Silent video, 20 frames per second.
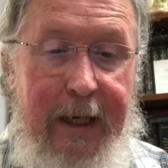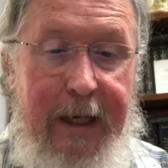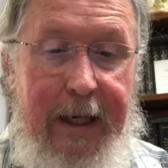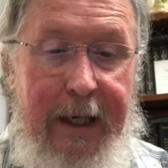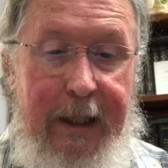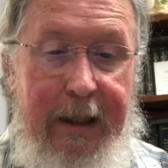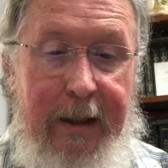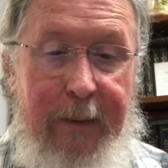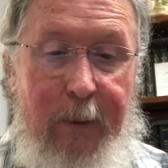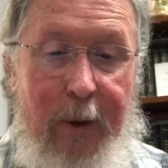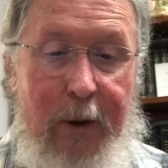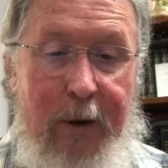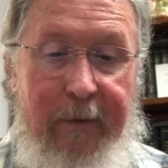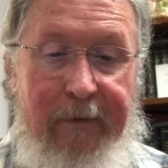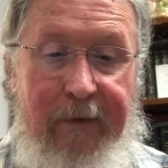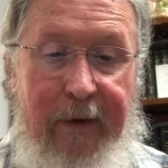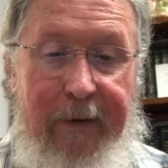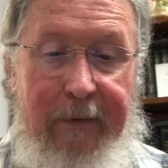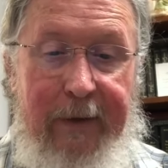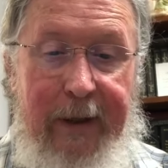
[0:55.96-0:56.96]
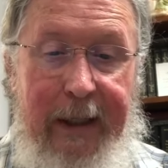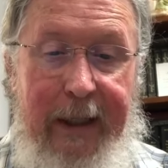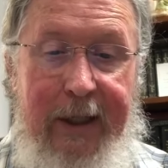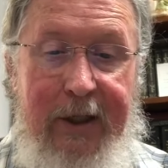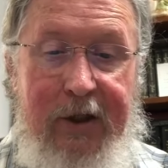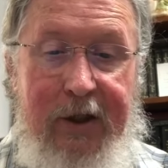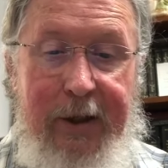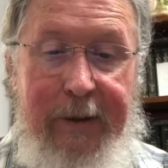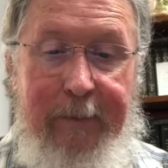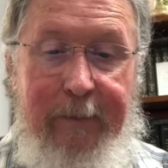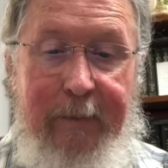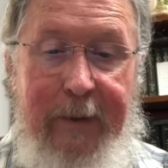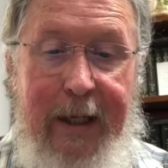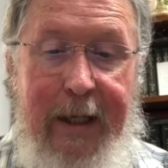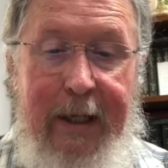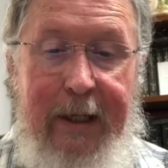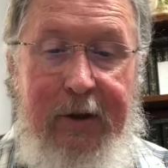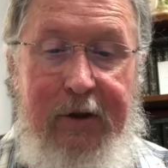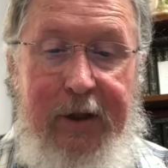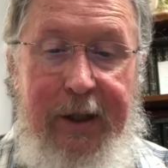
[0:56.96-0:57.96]
In the book of Revelation,
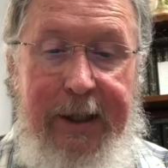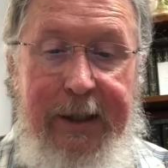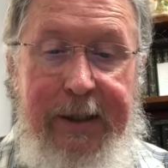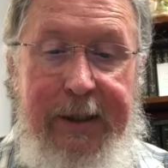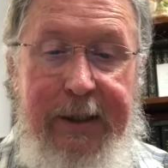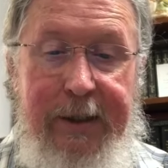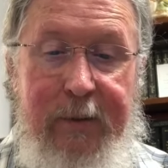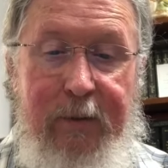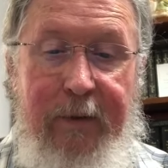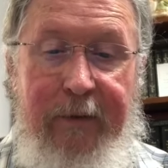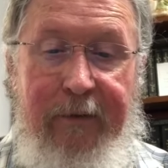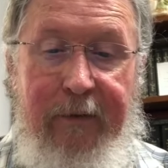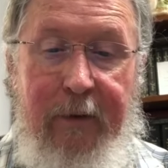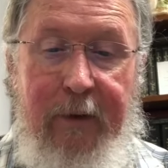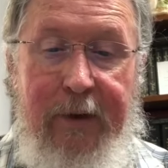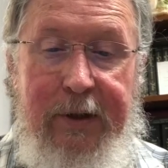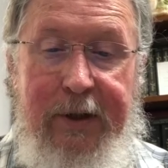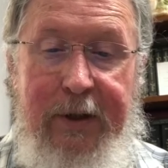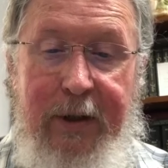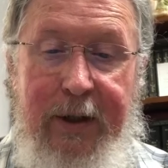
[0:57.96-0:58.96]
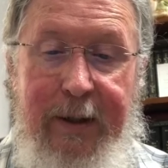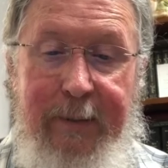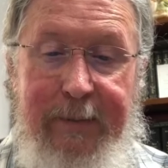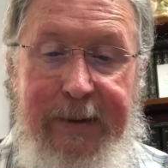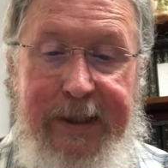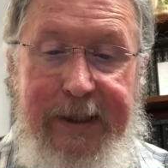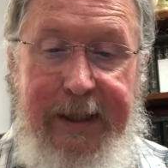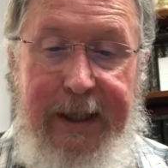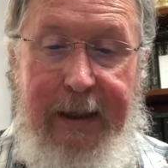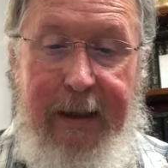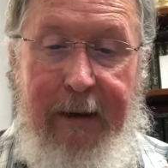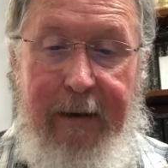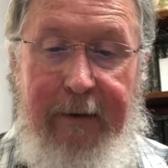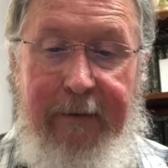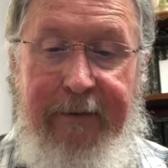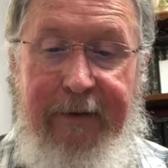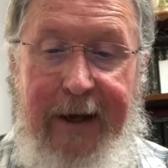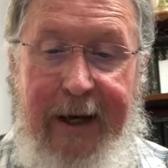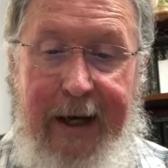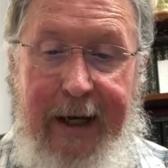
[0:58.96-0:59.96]
Jesus refers to
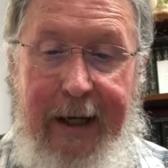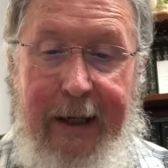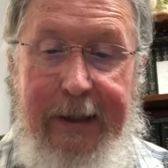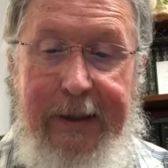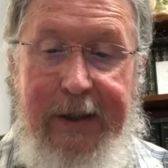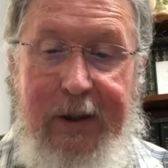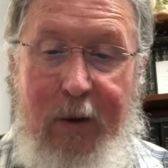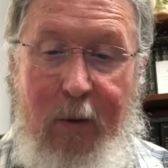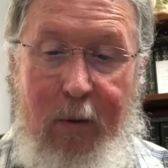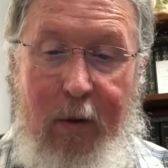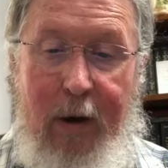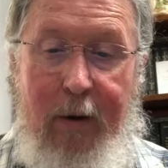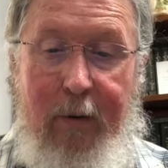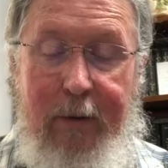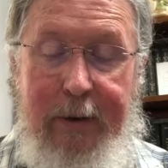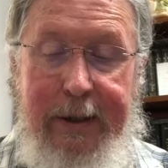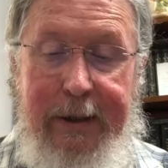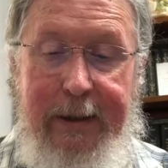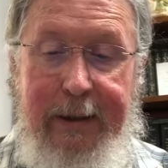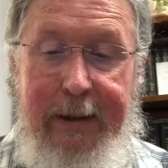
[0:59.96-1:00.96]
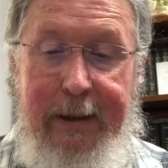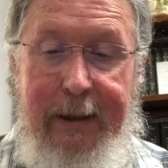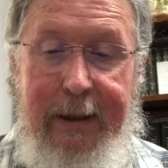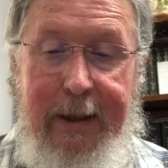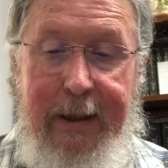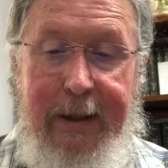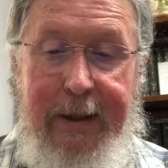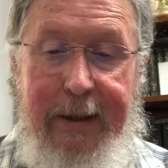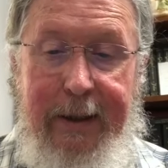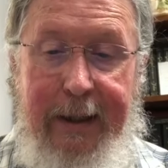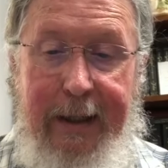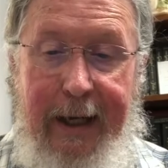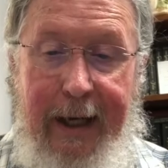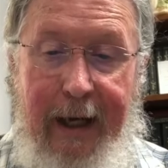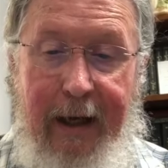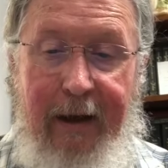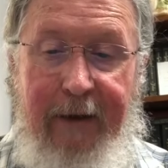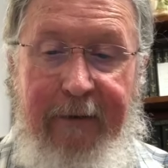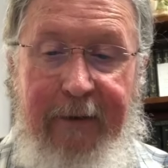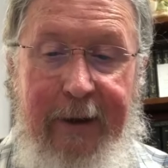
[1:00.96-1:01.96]
himself as, quote, the
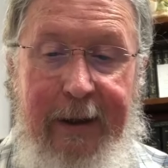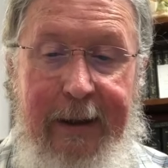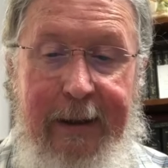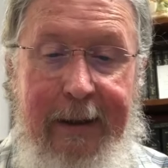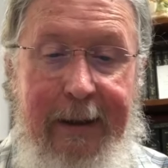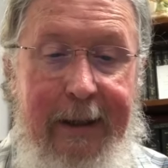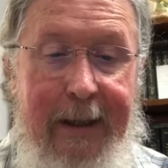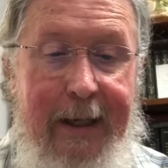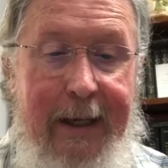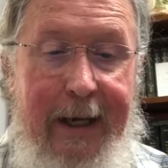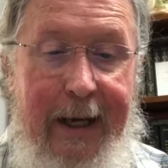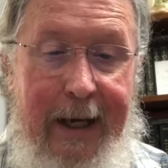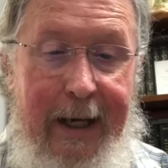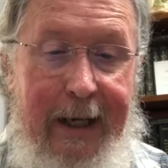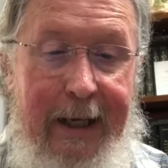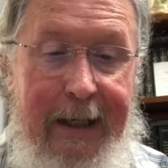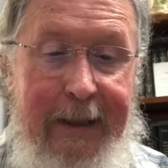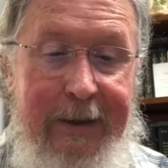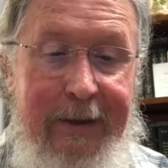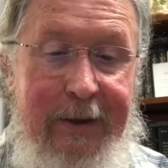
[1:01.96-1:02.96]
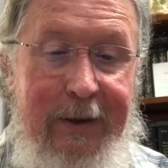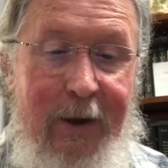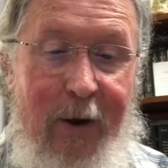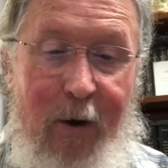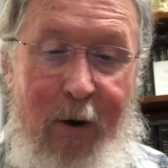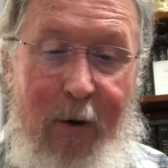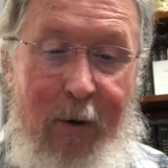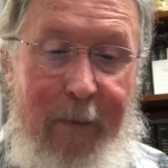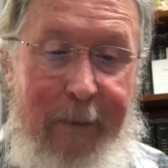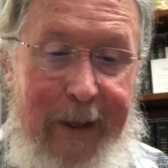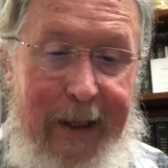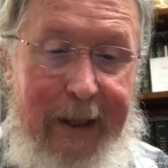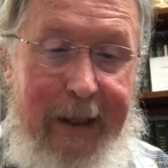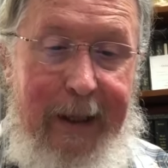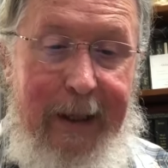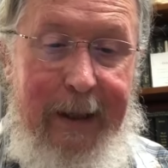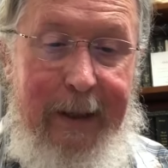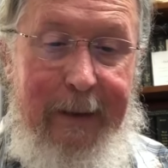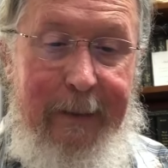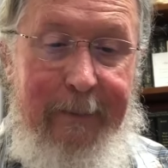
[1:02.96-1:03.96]
Alpha and
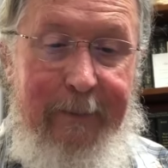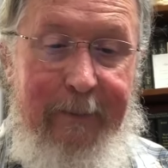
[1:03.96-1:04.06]
Omega,